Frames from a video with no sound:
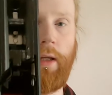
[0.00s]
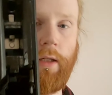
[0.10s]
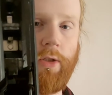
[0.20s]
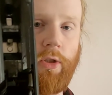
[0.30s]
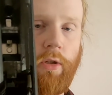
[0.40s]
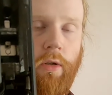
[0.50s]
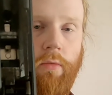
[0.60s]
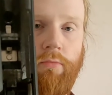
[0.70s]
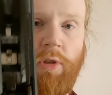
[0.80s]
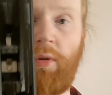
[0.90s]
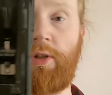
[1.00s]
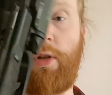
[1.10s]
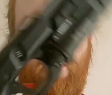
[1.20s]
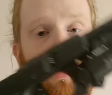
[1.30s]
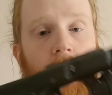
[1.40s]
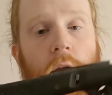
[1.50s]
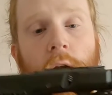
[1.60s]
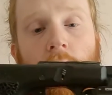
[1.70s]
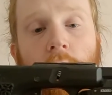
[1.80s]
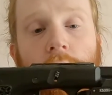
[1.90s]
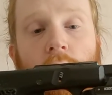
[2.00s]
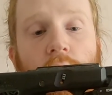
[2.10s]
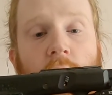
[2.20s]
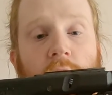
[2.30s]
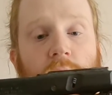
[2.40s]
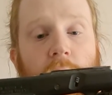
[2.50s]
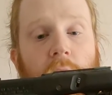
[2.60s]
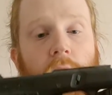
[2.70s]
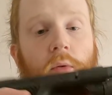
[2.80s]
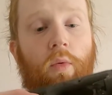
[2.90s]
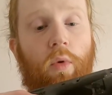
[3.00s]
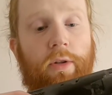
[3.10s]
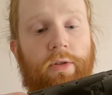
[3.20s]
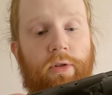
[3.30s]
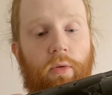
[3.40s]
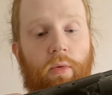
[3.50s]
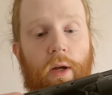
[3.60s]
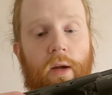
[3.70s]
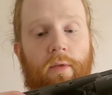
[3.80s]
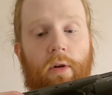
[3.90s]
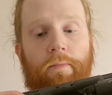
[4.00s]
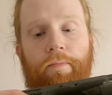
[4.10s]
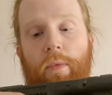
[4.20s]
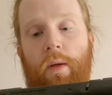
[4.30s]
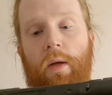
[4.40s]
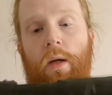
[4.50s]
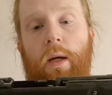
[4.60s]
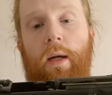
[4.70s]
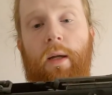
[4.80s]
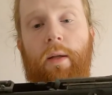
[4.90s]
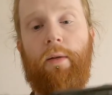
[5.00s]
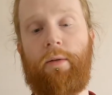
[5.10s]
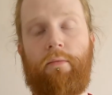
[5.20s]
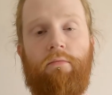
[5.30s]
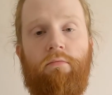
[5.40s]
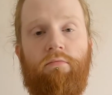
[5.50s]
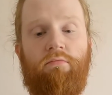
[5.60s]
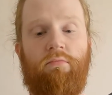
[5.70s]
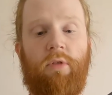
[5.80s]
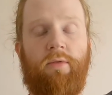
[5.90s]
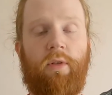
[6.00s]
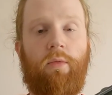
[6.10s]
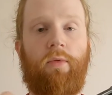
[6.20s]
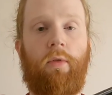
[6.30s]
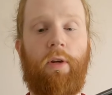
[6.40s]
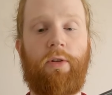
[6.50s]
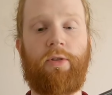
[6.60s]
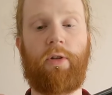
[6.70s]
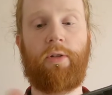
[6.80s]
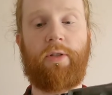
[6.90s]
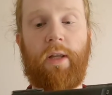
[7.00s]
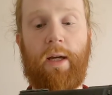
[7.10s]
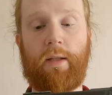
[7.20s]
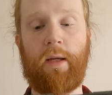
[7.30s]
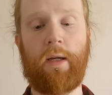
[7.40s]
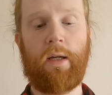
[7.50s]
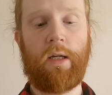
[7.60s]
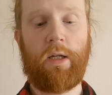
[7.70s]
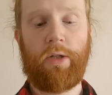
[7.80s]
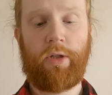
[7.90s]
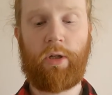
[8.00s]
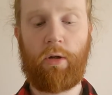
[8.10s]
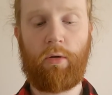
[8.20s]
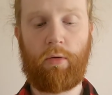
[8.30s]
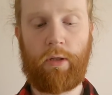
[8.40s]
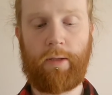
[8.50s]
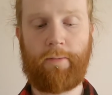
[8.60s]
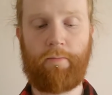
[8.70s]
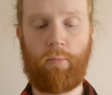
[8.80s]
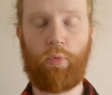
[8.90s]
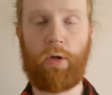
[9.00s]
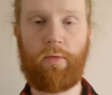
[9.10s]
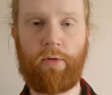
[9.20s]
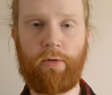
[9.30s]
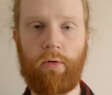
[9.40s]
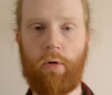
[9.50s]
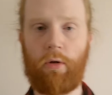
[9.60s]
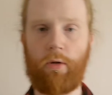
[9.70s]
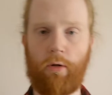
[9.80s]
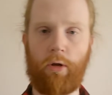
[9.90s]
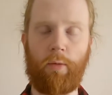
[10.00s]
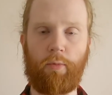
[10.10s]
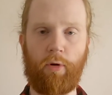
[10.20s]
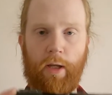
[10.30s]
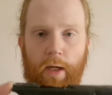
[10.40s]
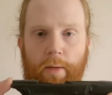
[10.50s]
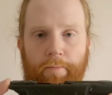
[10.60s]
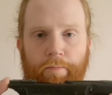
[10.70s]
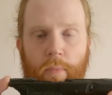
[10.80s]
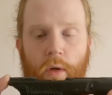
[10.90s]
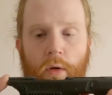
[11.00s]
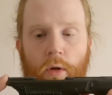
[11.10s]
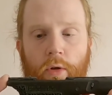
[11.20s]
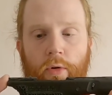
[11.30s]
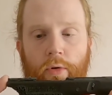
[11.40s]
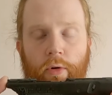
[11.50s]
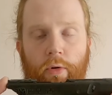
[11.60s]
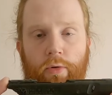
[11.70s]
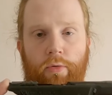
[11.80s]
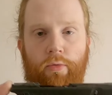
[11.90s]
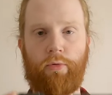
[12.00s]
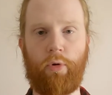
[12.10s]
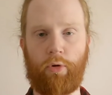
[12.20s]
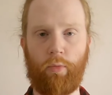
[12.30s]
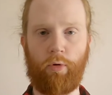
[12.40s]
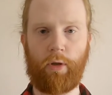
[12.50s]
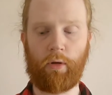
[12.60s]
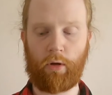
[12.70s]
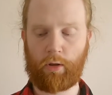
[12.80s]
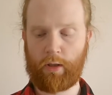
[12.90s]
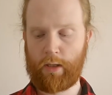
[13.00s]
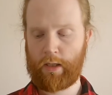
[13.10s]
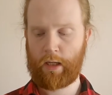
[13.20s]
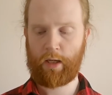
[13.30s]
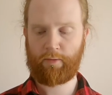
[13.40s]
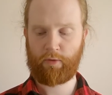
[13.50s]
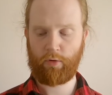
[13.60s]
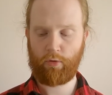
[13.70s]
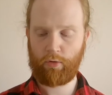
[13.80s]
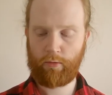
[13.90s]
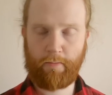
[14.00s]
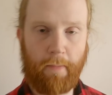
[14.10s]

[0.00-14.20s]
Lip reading: is totally stock, no changes made whatsoever, and obviously we've already discussed that. So whenever you are upgrading your Tokyo Marui Glock, if you